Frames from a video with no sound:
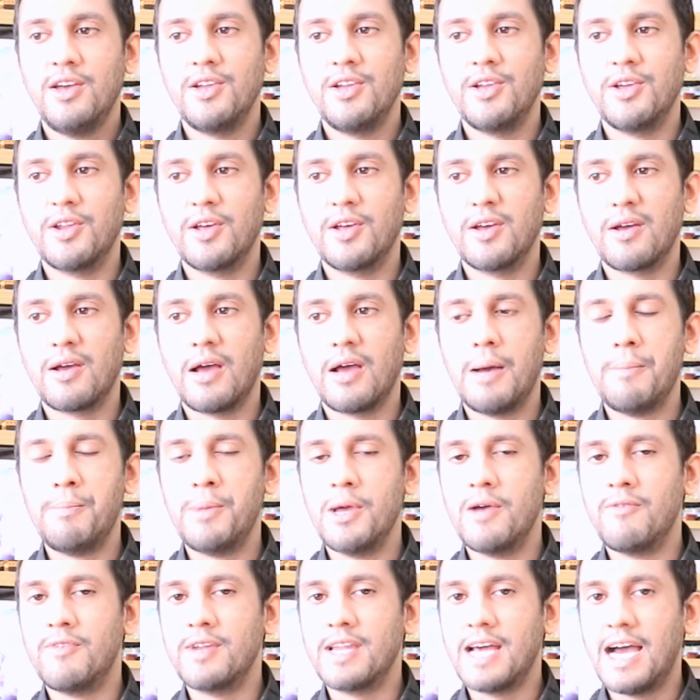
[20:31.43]
you know, a
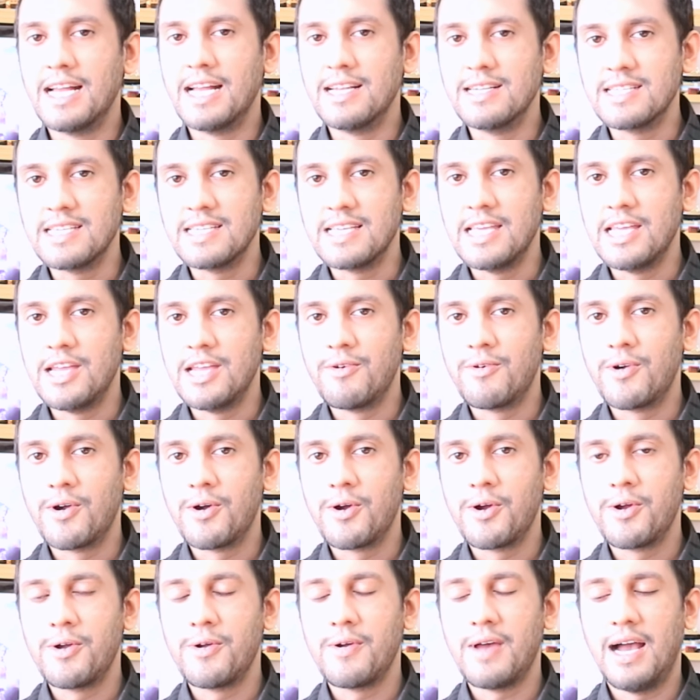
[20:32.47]
bit of an
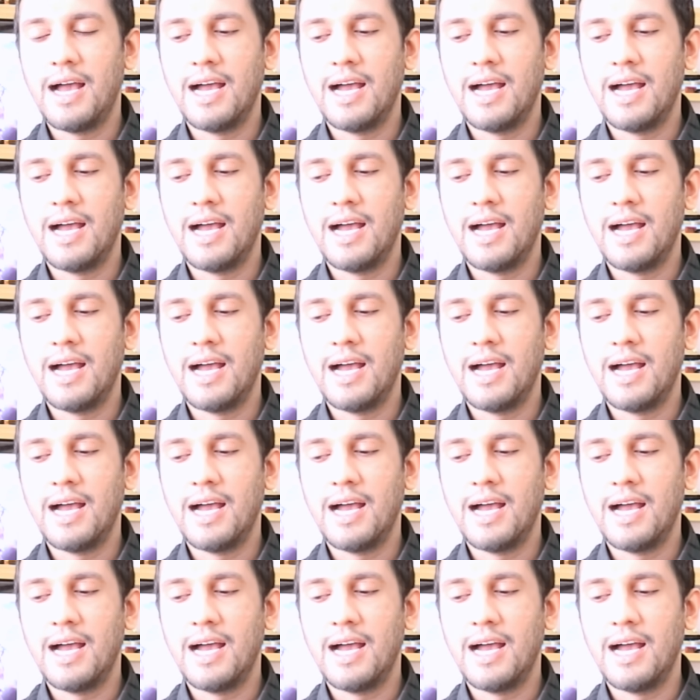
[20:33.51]
anti-hero,